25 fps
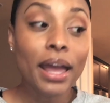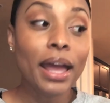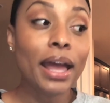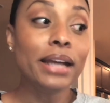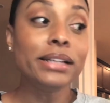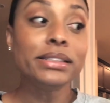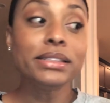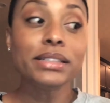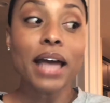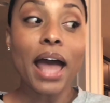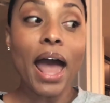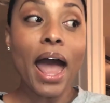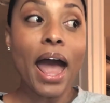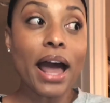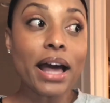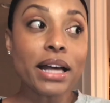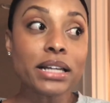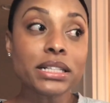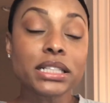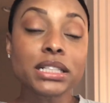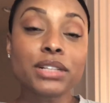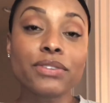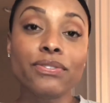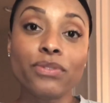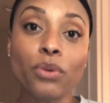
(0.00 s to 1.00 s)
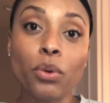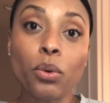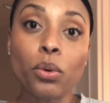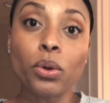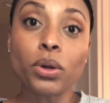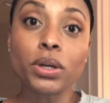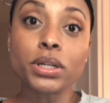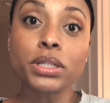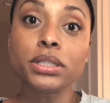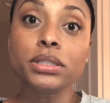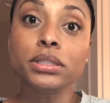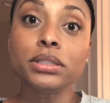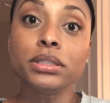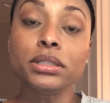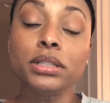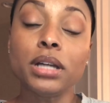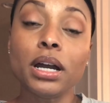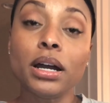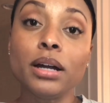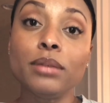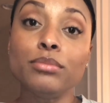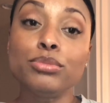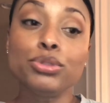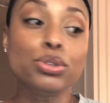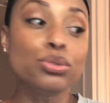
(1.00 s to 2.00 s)
and to ask for
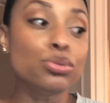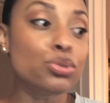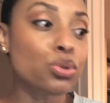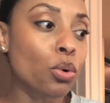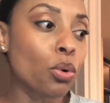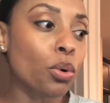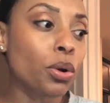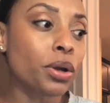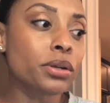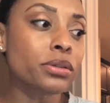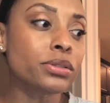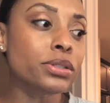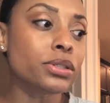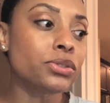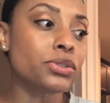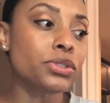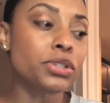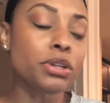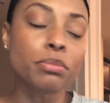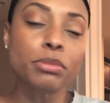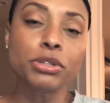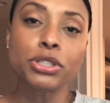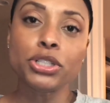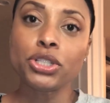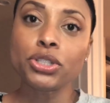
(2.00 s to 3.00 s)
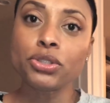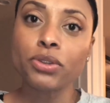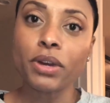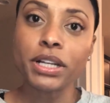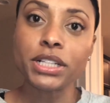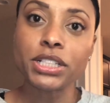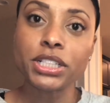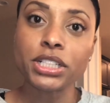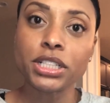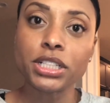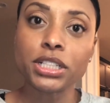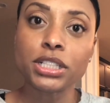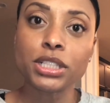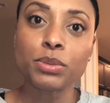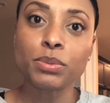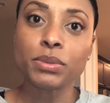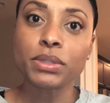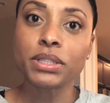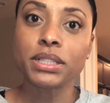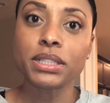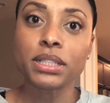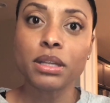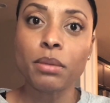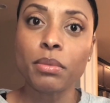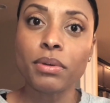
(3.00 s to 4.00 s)
tutorials or demonstrations with
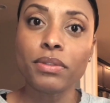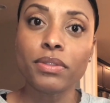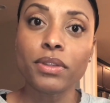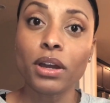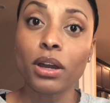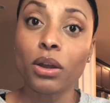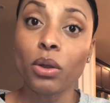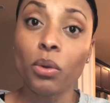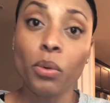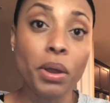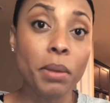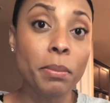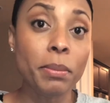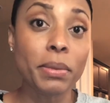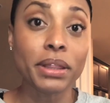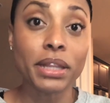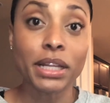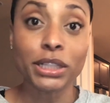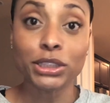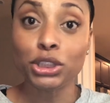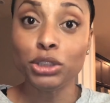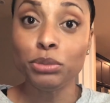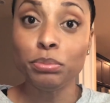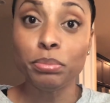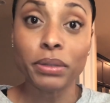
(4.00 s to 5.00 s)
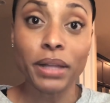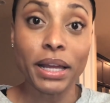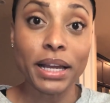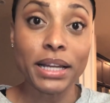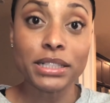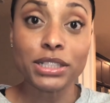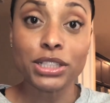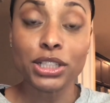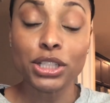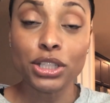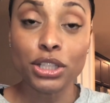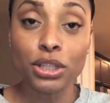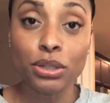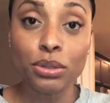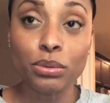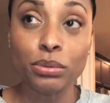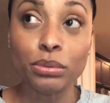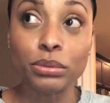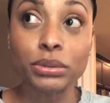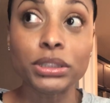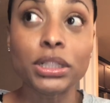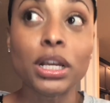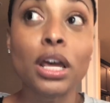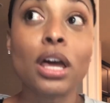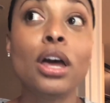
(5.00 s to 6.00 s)
some of the equipment that you plan to
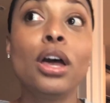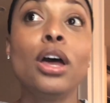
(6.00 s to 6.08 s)
use.